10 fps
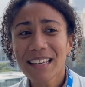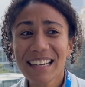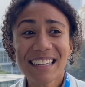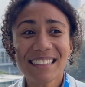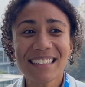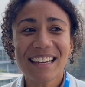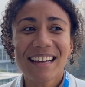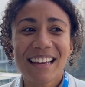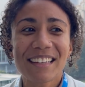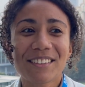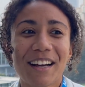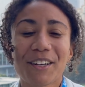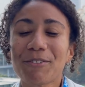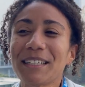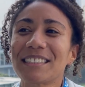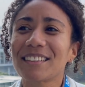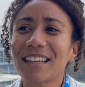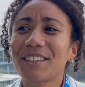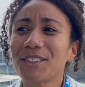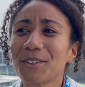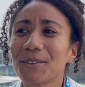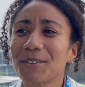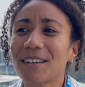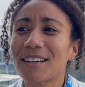And in a lot of ways, it led to